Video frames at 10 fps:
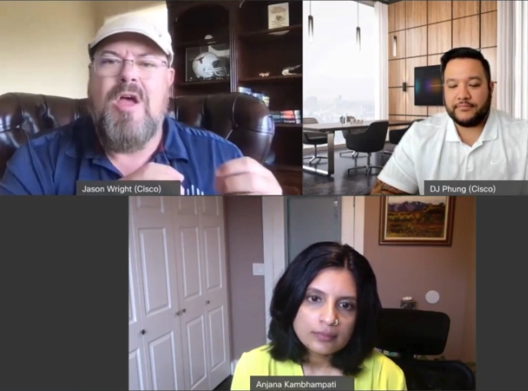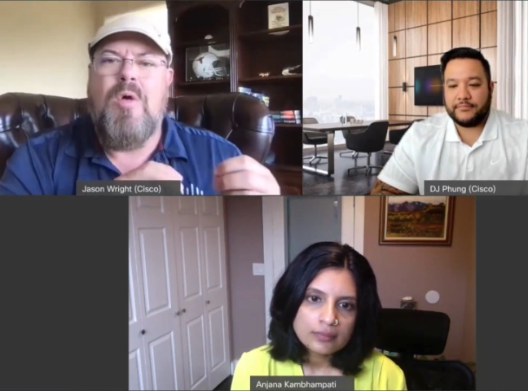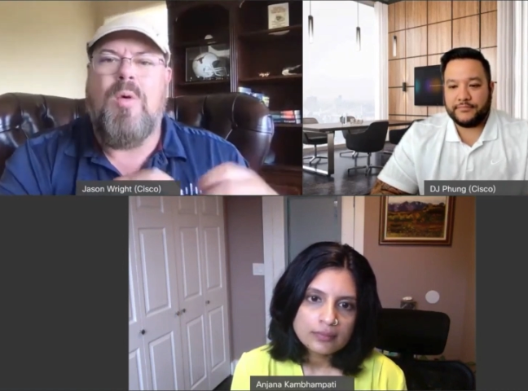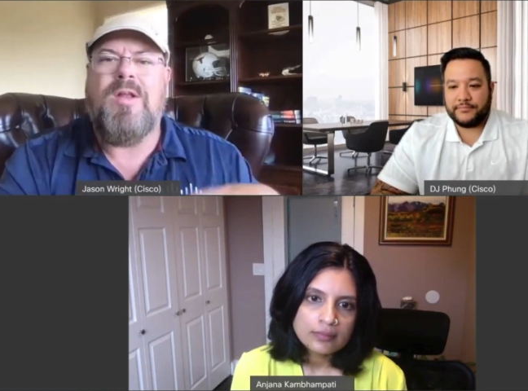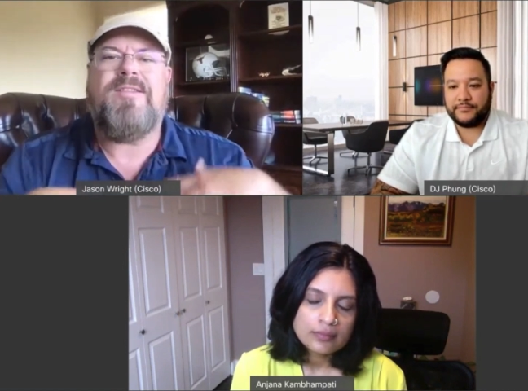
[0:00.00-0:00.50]

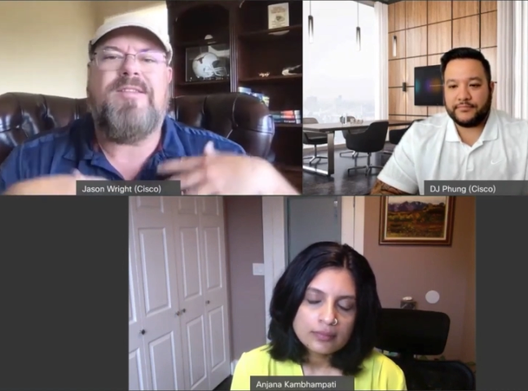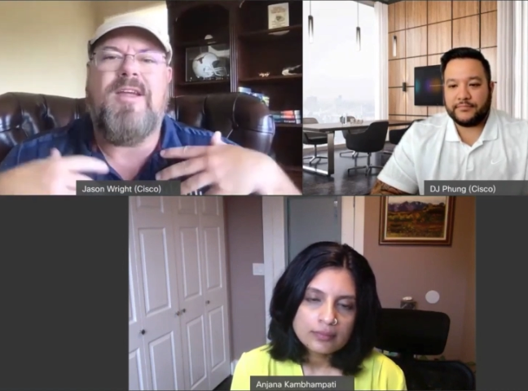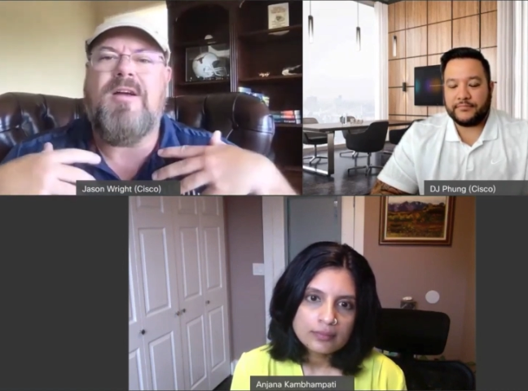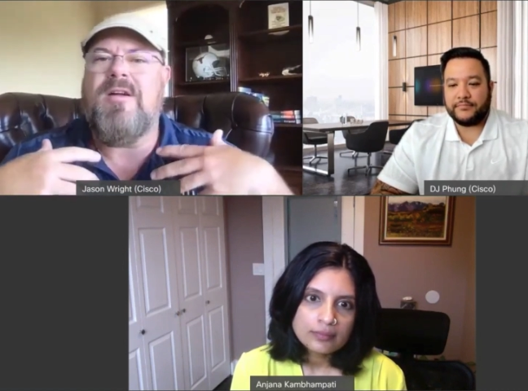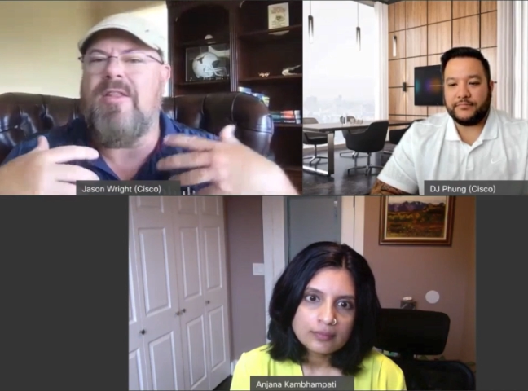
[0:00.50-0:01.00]
Speaker 1: Once
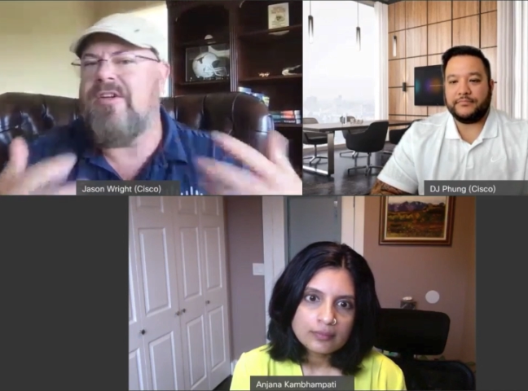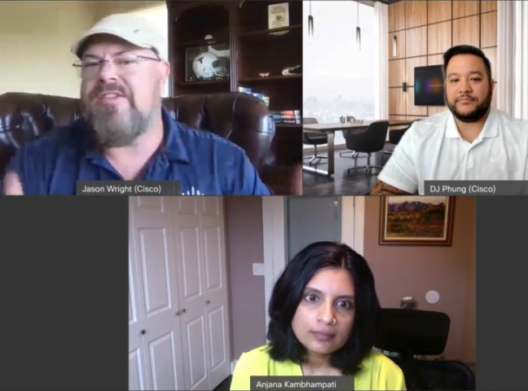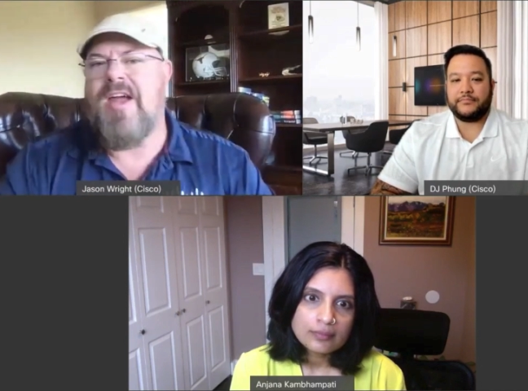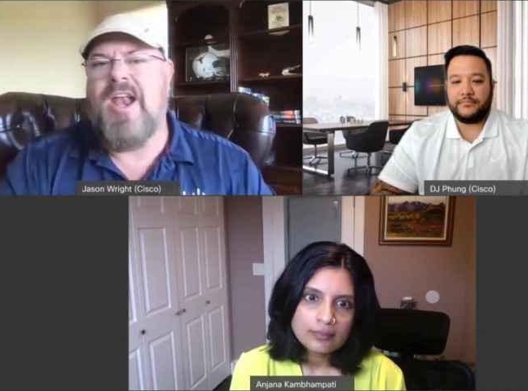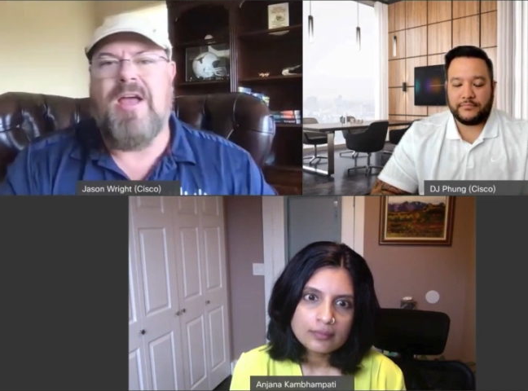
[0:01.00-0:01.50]
they're they're
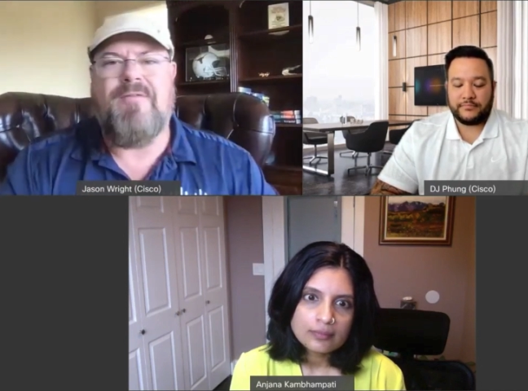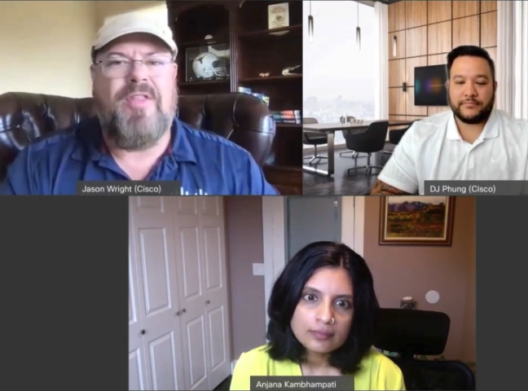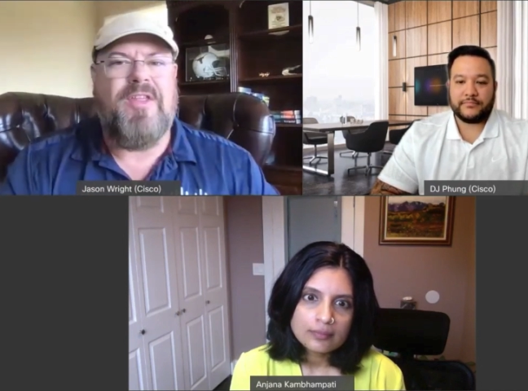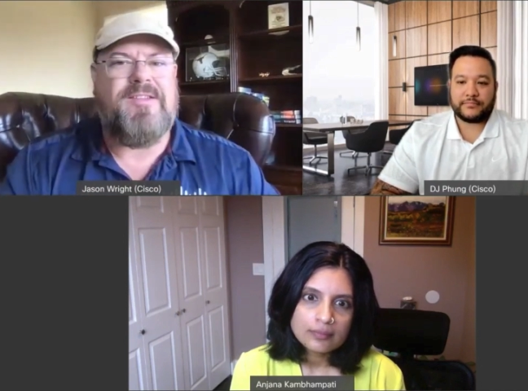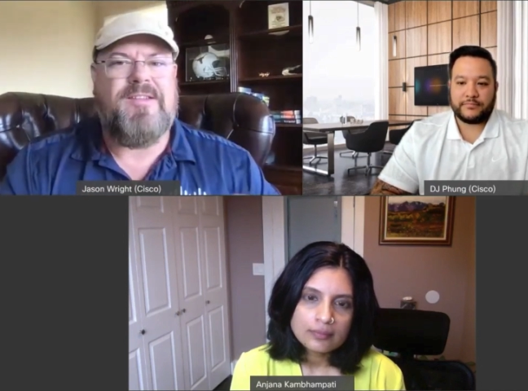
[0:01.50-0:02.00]
signing up for
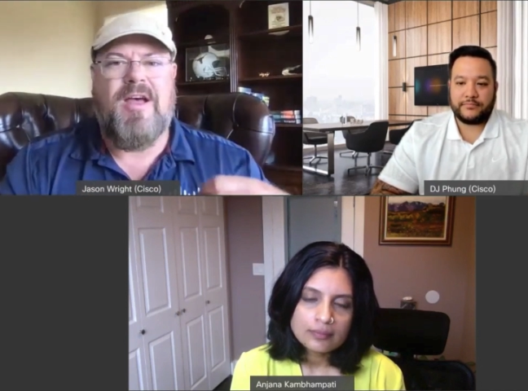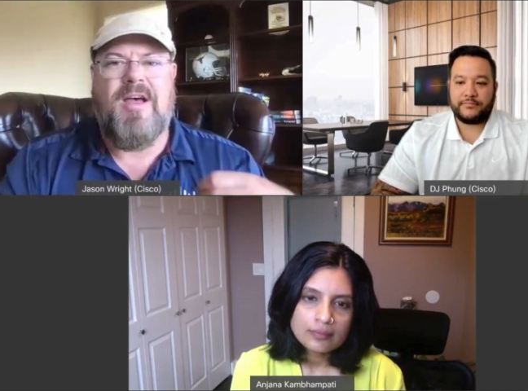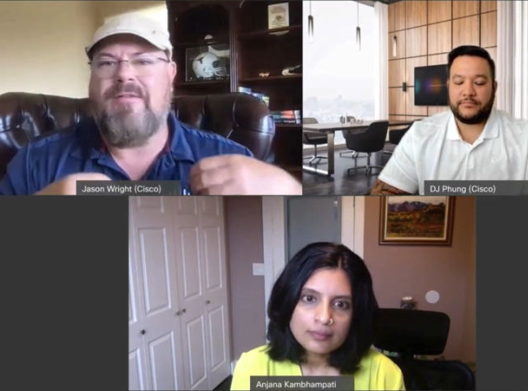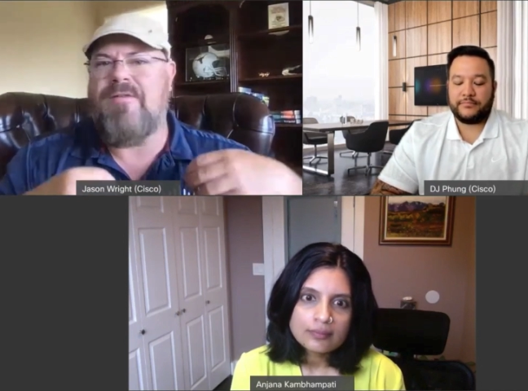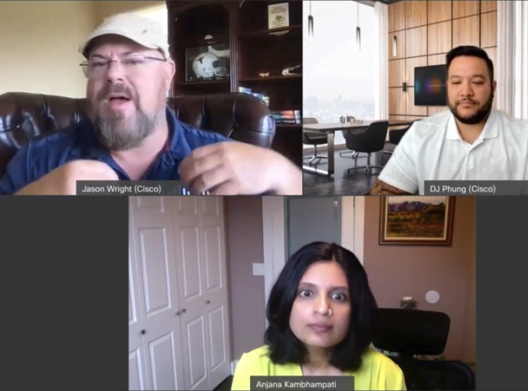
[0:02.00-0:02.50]
this
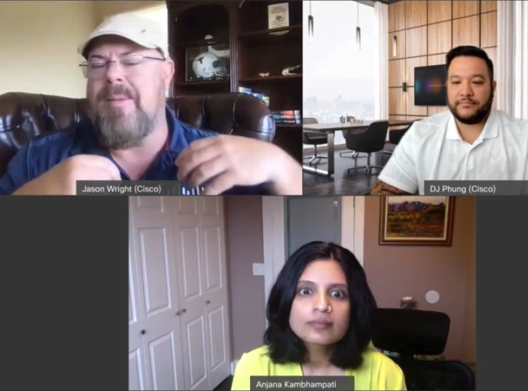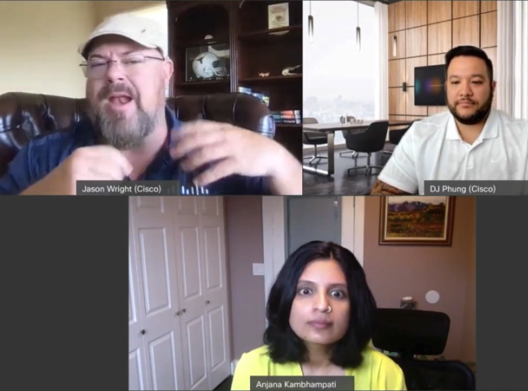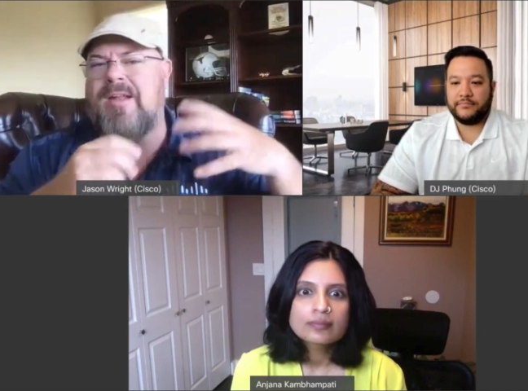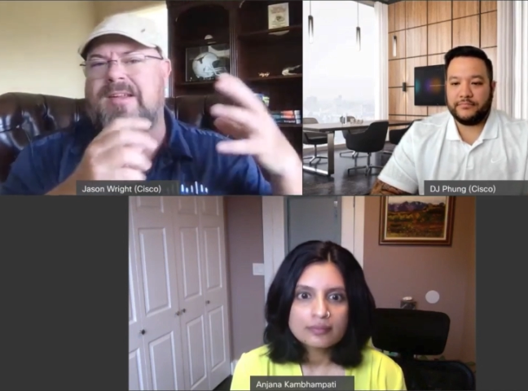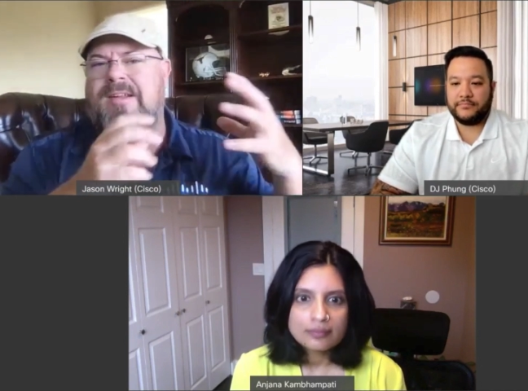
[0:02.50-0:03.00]
stuff, I mean,
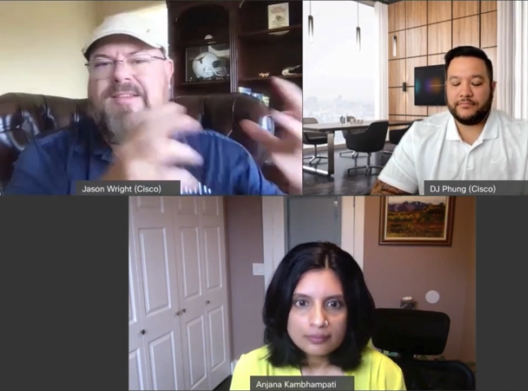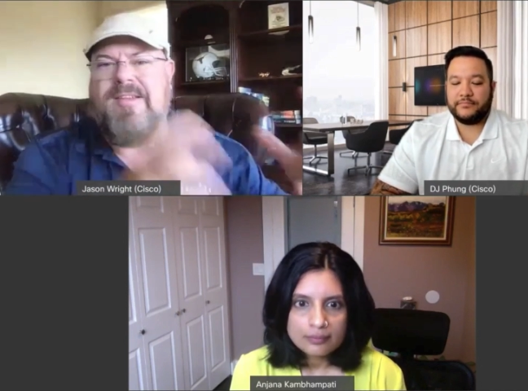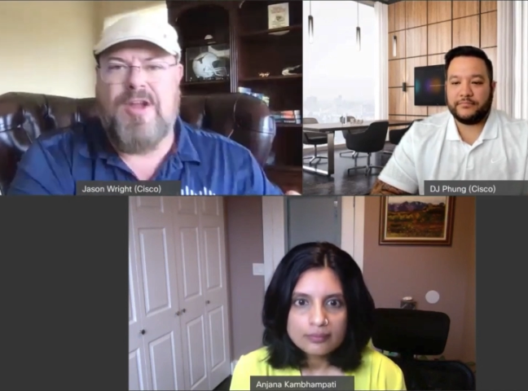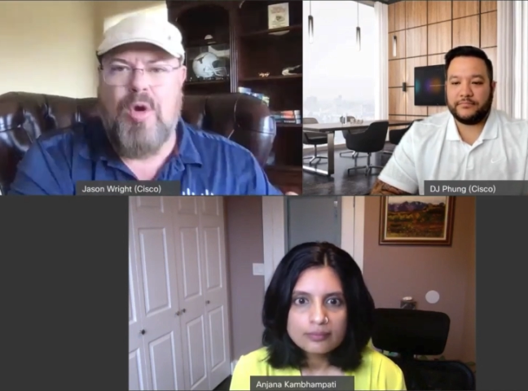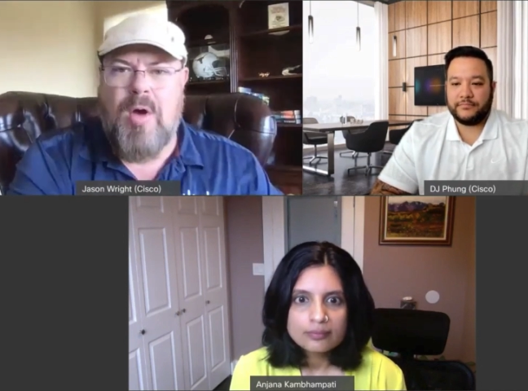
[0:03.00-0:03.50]
is it Cisco